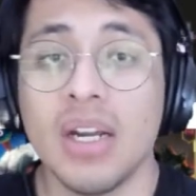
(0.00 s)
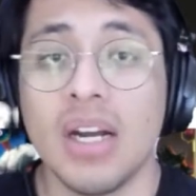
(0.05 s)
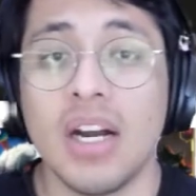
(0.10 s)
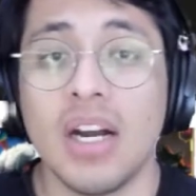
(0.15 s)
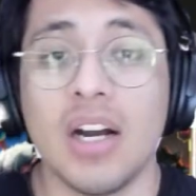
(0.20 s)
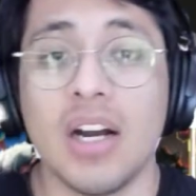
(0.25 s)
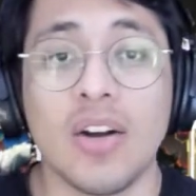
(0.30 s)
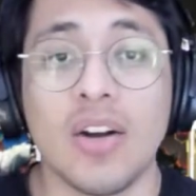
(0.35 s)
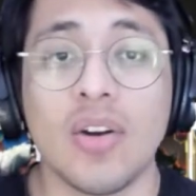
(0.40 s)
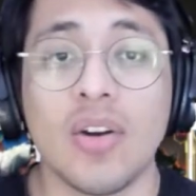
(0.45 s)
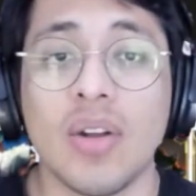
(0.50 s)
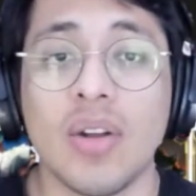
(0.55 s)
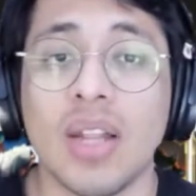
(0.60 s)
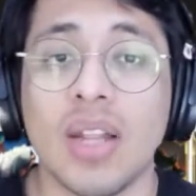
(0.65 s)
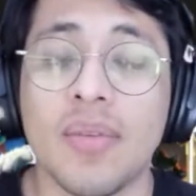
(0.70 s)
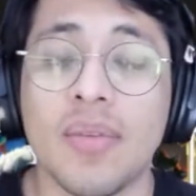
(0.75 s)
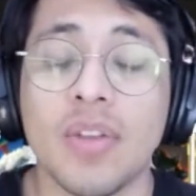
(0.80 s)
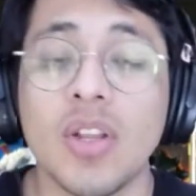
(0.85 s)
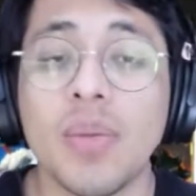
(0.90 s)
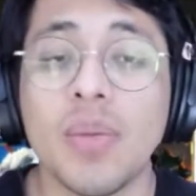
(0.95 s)
Her
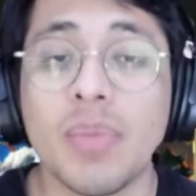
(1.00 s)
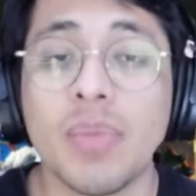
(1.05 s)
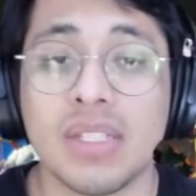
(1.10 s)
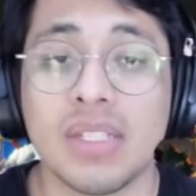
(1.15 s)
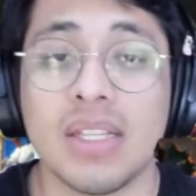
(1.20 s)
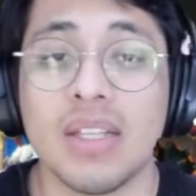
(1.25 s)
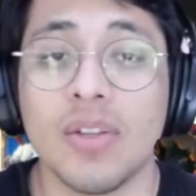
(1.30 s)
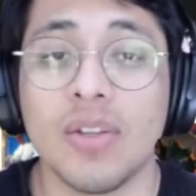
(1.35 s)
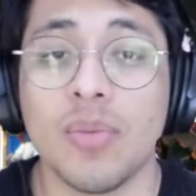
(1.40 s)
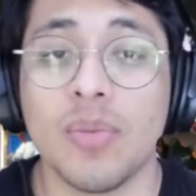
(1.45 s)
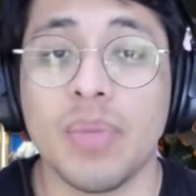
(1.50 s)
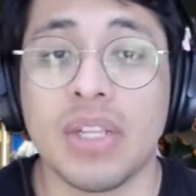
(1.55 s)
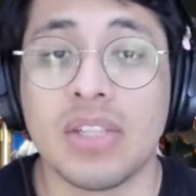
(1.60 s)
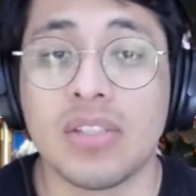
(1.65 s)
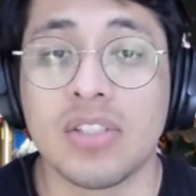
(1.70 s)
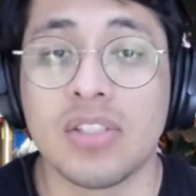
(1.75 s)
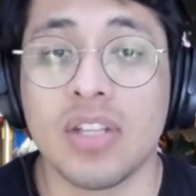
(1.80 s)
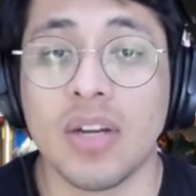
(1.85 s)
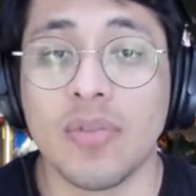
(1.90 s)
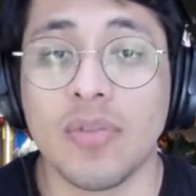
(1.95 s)
level up is a little bit
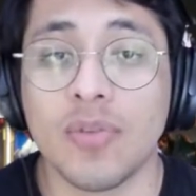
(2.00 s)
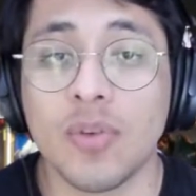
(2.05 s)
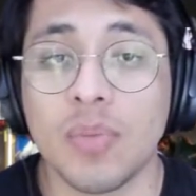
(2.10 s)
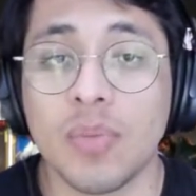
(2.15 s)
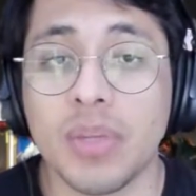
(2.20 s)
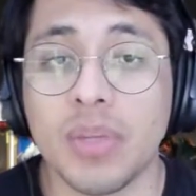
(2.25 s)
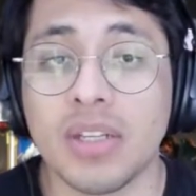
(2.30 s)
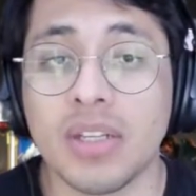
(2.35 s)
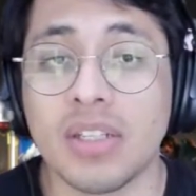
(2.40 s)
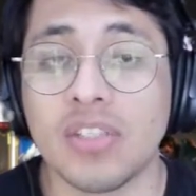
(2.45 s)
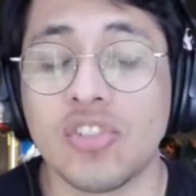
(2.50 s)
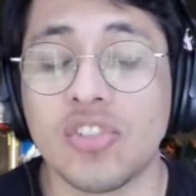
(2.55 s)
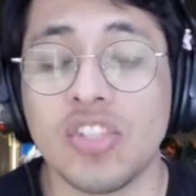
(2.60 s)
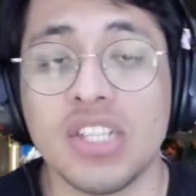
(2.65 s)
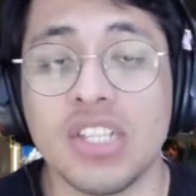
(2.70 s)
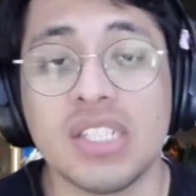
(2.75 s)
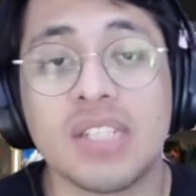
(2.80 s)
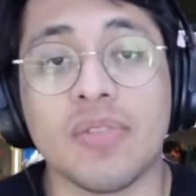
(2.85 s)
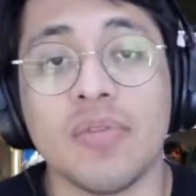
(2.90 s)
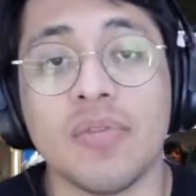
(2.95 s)
tougher because she
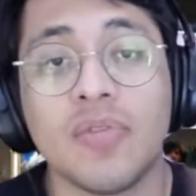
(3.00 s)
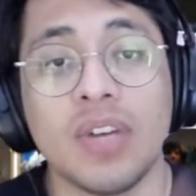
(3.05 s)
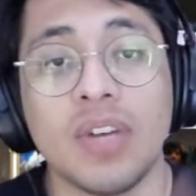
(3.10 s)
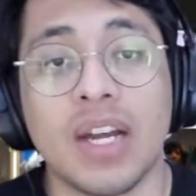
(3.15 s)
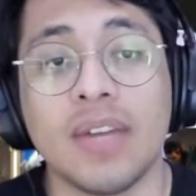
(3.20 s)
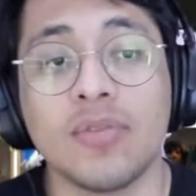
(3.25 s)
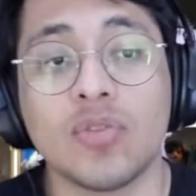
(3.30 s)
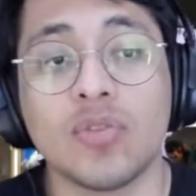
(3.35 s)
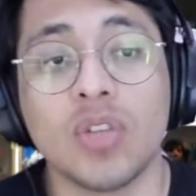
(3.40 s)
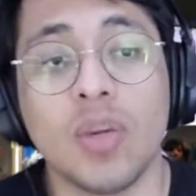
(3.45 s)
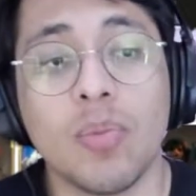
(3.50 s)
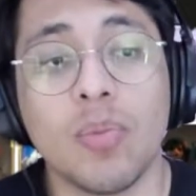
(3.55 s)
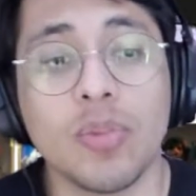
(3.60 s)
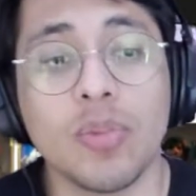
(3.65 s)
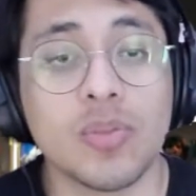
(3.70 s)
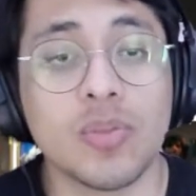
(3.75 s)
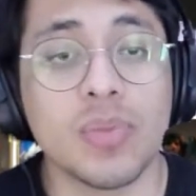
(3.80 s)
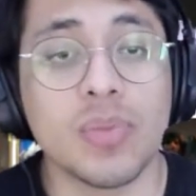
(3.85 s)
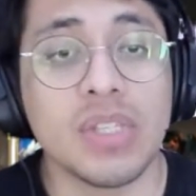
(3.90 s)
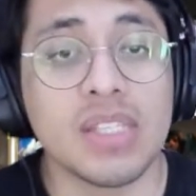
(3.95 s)
is a 5-drop,
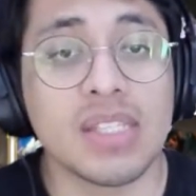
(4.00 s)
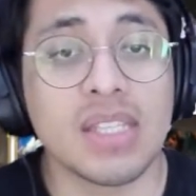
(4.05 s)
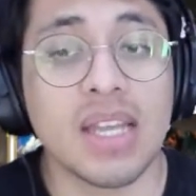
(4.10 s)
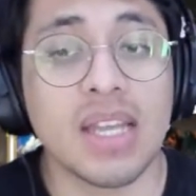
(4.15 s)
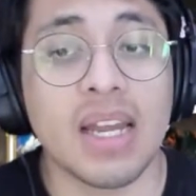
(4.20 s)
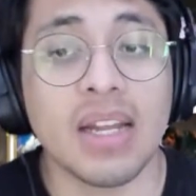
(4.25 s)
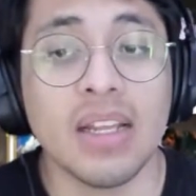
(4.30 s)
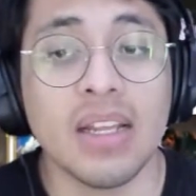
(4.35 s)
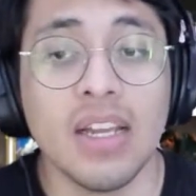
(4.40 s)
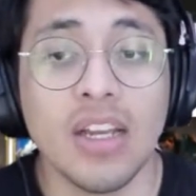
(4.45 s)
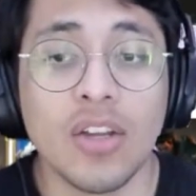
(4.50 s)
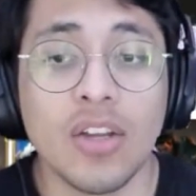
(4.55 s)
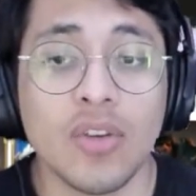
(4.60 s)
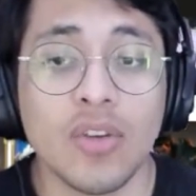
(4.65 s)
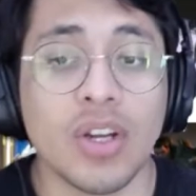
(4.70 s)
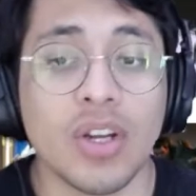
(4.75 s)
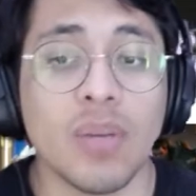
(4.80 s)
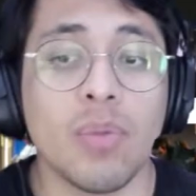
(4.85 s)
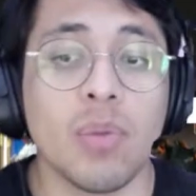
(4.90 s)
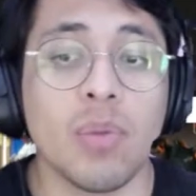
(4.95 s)
which means that you're
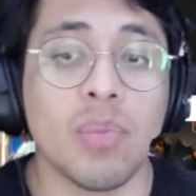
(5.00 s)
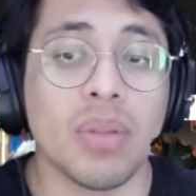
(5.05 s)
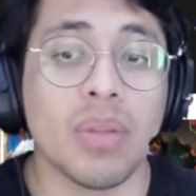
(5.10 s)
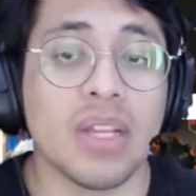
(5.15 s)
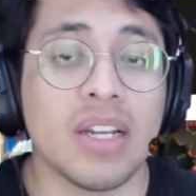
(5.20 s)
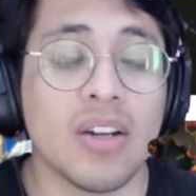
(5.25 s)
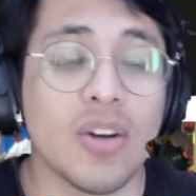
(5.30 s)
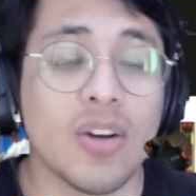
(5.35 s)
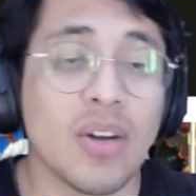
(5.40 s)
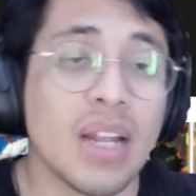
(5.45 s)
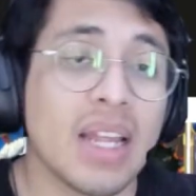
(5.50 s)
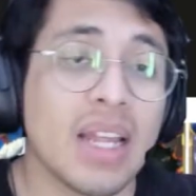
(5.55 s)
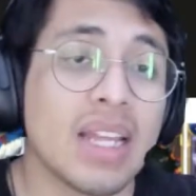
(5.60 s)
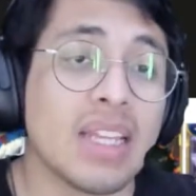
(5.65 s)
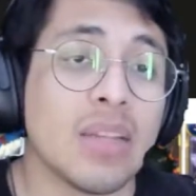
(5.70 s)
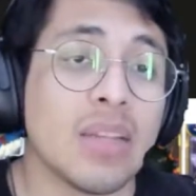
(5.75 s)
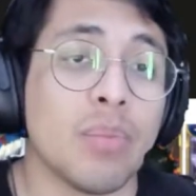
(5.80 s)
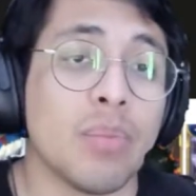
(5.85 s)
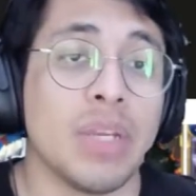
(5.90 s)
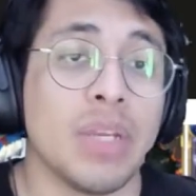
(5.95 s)
going to be playing her like in
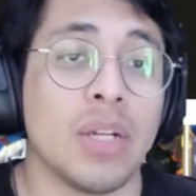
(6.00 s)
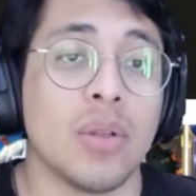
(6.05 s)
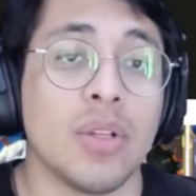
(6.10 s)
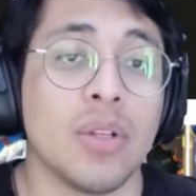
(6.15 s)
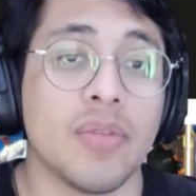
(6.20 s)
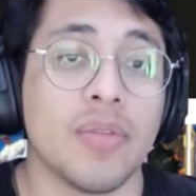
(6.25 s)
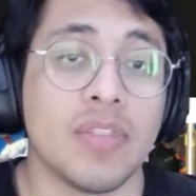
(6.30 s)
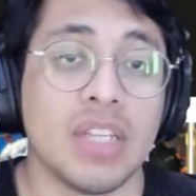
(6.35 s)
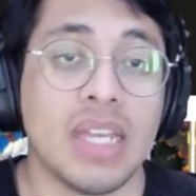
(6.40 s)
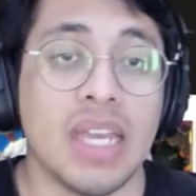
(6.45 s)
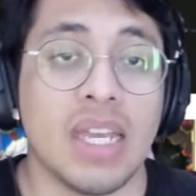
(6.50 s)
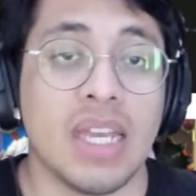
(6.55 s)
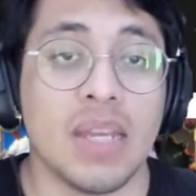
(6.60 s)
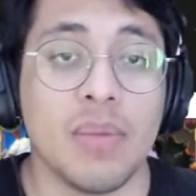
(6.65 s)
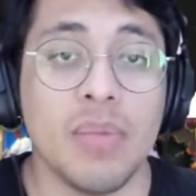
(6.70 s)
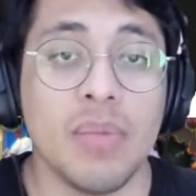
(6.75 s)
the middle of the game.